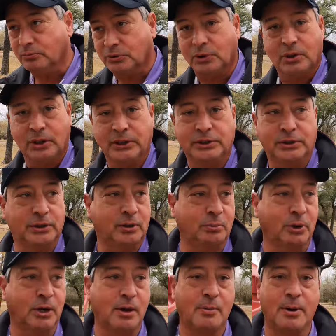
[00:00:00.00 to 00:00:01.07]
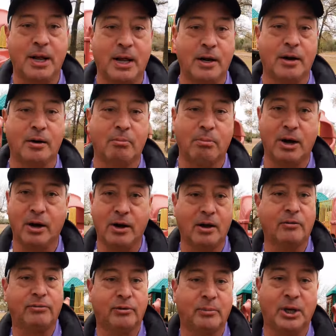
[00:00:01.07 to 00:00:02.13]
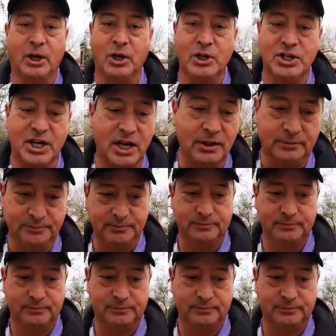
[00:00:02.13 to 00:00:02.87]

So at least you can bring them down here to burn off some energy.